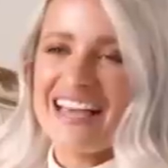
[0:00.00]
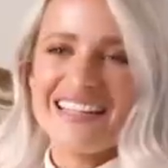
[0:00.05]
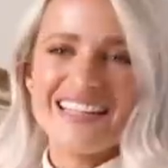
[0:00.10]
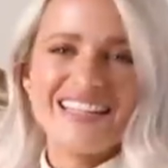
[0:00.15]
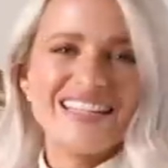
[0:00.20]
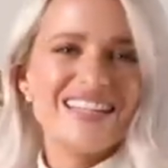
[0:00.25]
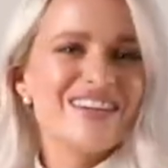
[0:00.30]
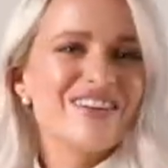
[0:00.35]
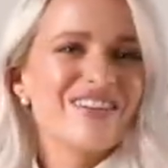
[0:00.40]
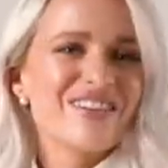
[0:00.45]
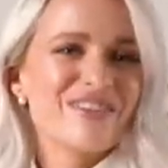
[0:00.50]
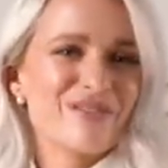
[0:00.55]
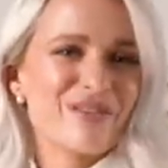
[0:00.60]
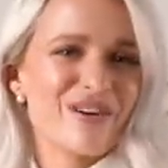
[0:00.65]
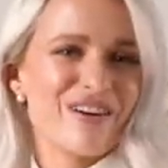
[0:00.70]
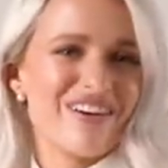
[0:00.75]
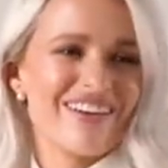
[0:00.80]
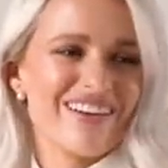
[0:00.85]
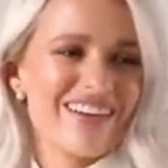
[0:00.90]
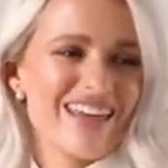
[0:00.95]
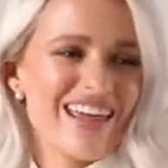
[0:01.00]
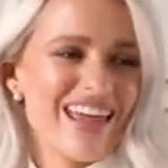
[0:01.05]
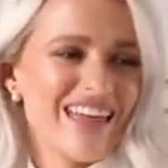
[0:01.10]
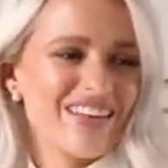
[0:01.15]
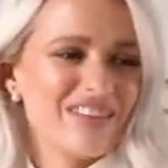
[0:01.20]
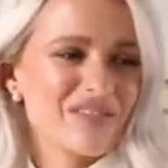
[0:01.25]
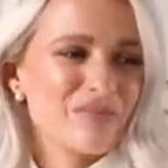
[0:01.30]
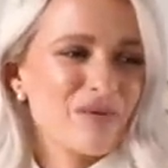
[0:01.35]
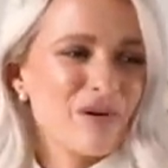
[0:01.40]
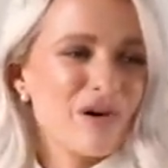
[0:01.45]
And then the other one
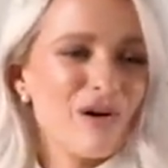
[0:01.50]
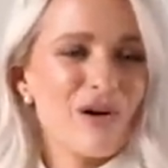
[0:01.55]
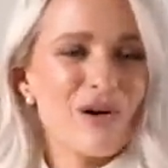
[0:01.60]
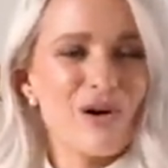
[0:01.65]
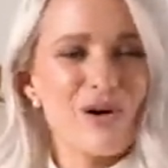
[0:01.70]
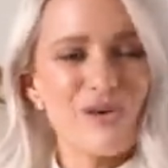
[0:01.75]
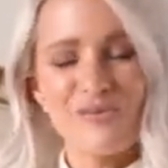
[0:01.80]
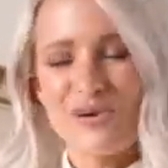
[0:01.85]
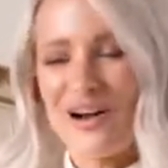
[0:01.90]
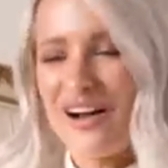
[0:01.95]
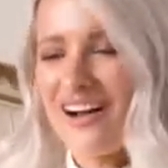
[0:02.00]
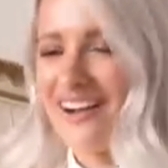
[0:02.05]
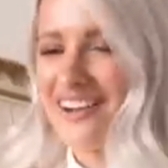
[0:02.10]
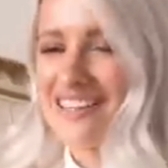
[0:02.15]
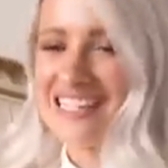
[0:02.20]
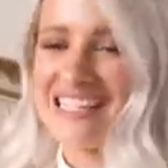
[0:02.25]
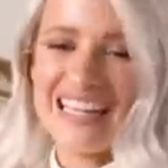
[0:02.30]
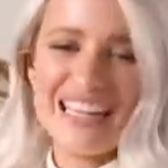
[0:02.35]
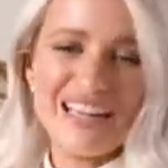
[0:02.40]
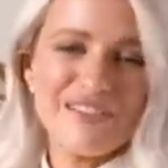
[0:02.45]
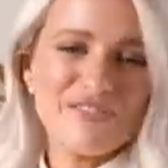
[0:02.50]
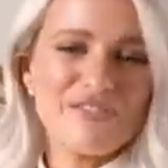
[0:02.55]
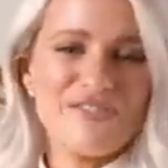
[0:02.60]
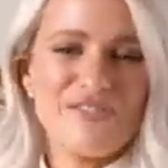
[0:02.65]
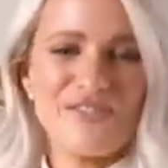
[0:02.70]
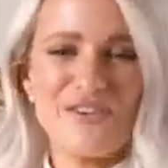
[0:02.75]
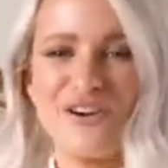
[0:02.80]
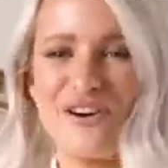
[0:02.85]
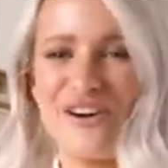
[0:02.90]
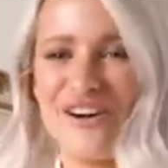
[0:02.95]
is more party
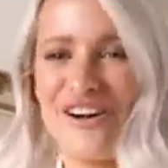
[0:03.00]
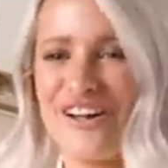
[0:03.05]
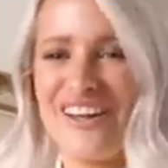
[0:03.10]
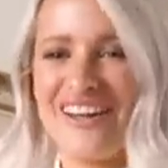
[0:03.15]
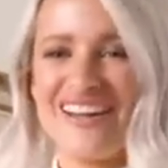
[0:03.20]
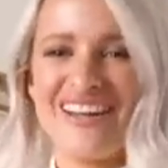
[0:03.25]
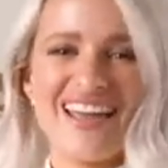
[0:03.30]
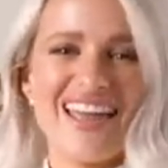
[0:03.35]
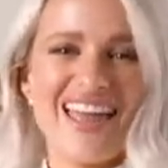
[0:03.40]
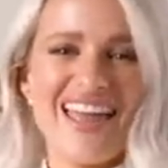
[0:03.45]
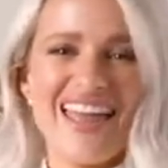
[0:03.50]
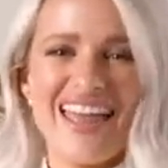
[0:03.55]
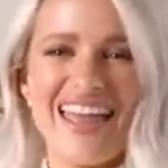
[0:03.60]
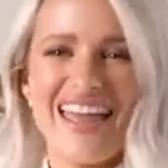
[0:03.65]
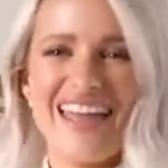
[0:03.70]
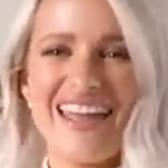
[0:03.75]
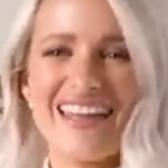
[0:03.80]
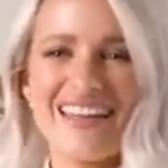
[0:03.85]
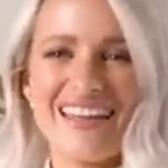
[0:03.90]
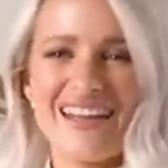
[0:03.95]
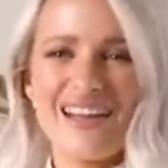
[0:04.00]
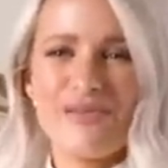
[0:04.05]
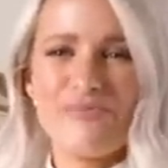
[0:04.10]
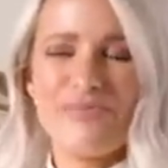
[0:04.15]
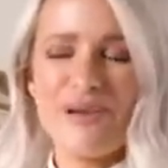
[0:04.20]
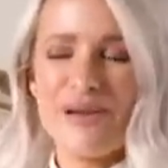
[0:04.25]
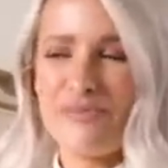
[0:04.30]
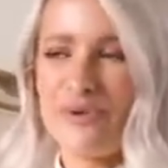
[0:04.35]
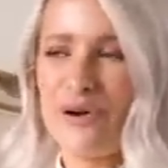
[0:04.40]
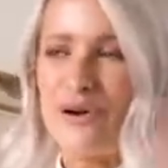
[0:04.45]
fun. A
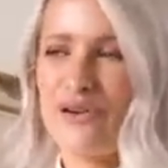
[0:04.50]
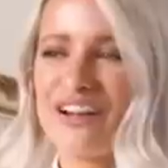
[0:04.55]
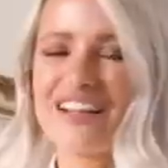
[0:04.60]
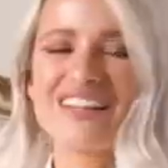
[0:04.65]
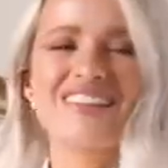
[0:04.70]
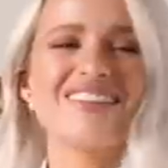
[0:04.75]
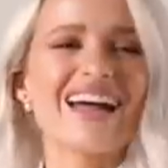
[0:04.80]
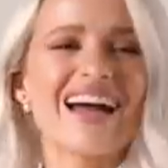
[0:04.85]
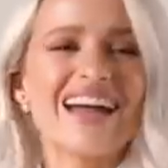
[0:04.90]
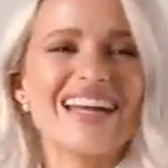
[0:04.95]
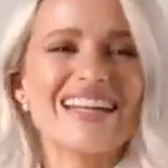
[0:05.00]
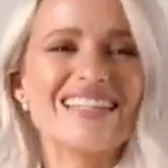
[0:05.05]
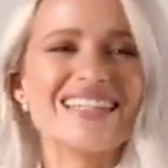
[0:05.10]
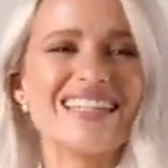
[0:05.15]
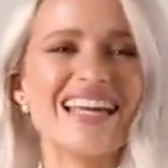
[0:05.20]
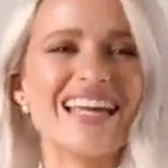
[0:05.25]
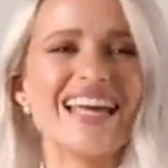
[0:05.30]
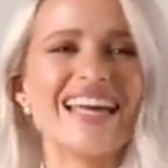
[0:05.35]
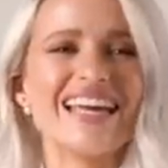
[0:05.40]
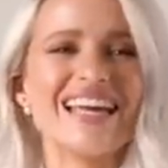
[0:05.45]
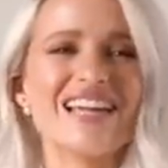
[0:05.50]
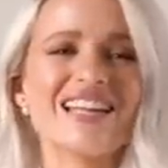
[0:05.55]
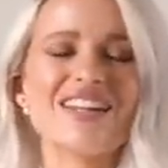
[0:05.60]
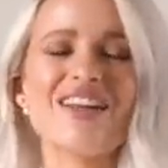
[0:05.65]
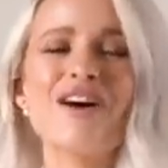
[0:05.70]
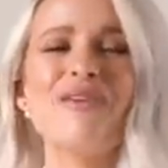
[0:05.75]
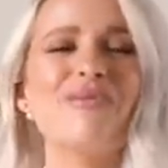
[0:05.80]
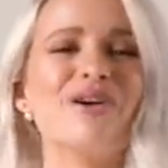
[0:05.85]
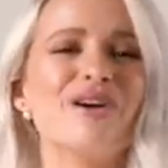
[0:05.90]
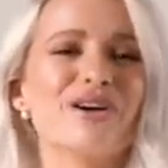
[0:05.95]
bit more exciting, a
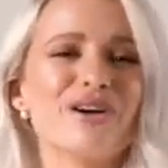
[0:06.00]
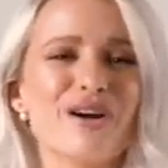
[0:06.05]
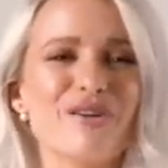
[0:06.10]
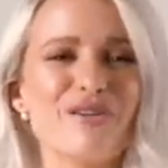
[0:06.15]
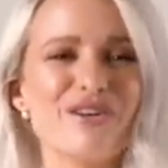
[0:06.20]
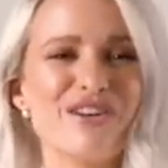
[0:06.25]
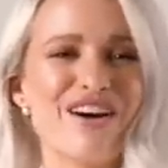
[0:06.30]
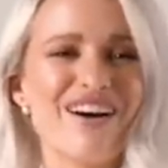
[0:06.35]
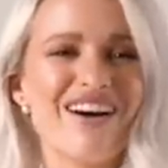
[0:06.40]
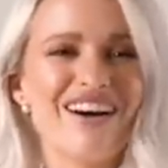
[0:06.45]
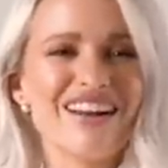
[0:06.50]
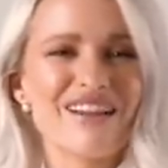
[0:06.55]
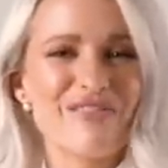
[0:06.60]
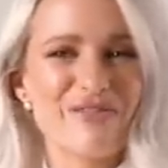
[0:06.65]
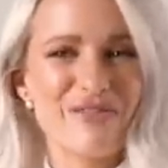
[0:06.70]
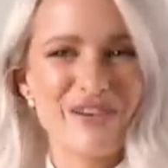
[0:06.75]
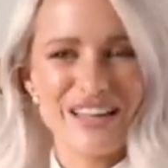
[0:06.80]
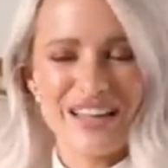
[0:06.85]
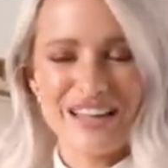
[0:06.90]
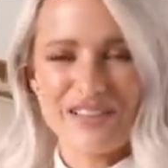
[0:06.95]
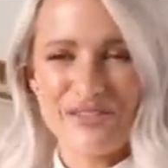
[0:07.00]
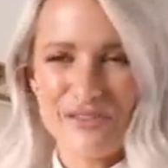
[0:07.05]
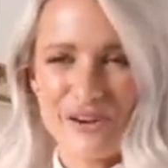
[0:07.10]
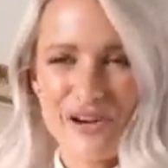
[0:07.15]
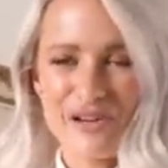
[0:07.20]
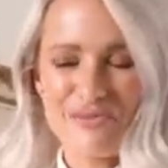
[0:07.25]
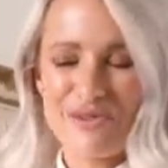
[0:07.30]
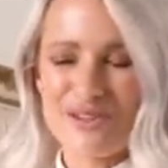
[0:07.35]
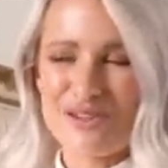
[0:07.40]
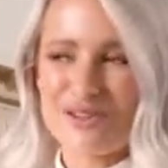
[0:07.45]
lot more going on. I feel that's
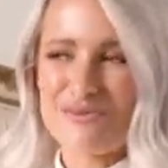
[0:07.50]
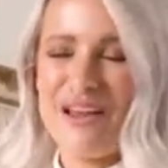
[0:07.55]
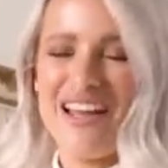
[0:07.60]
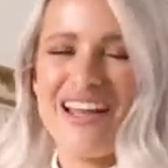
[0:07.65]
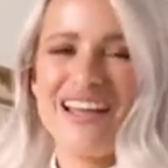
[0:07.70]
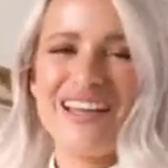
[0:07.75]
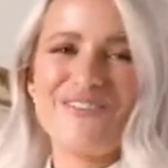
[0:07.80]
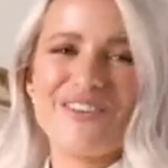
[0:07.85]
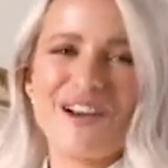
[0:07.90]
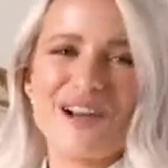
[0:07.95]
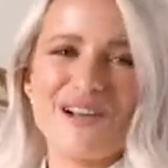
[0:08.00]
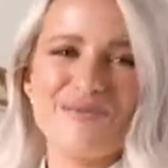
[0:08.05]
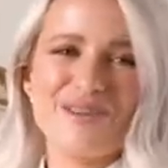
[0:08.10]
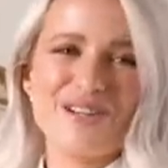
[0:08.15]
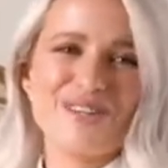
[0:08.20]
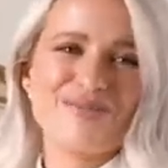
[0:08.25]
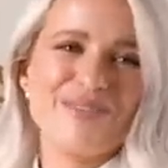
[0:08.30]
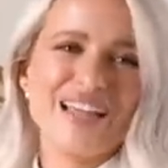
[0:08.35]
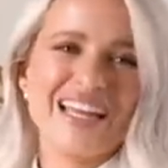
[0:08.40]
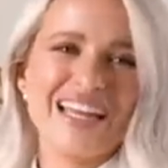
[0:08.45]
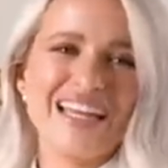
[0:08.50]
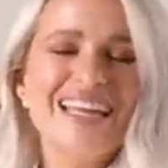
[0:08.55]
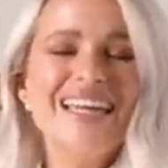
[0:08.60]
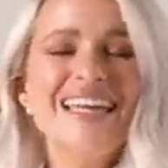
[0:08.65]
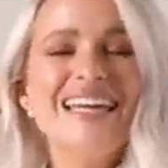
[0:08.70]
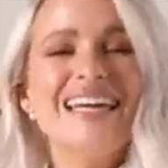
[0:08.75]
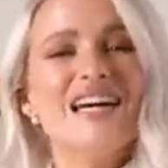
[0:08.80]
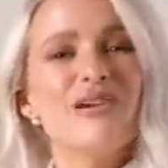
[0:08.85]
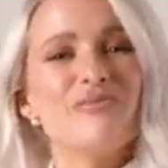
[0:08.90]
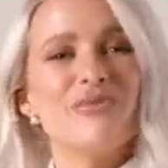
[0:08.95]
very much me.
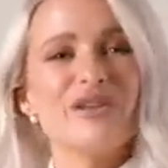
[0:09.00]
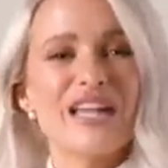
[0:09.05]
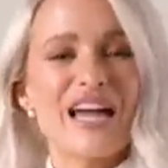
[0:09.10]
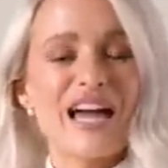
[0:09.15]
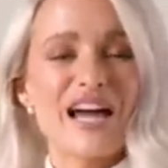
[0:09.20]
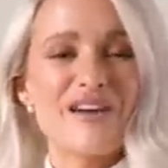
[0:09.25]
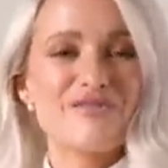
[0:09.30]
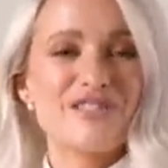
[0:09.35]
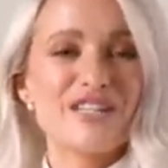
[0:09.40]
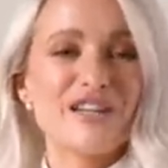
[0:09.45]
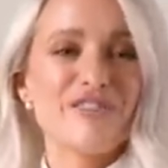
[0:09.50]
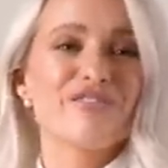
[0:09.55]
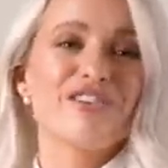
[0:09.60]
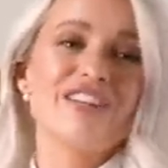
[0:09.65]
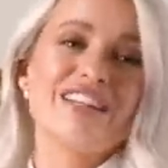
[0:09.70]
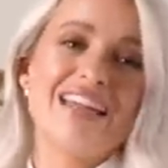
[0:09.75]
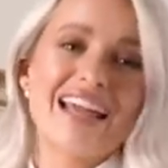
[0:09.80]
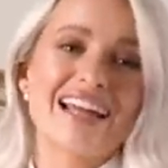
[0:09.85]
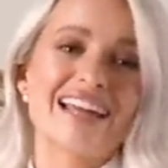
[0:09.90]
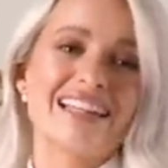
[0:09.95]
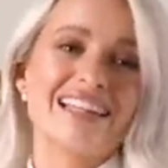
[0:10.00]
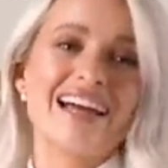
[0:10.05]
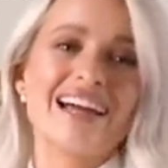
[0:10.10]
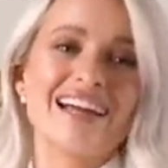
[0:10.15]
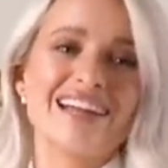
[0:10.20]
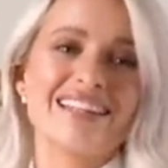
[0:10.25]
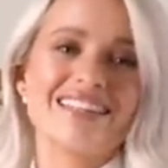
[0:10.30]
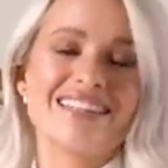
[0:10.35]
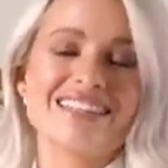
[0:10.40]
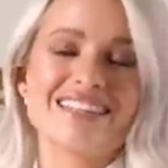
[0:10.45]
But they have different
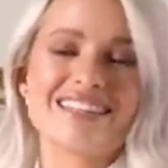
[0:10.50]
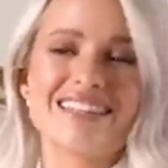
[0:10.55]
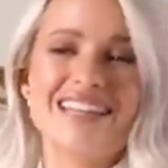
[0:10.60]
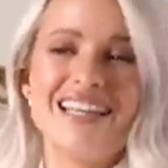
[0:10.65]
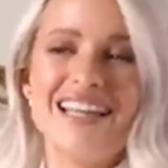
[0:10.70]
necklines.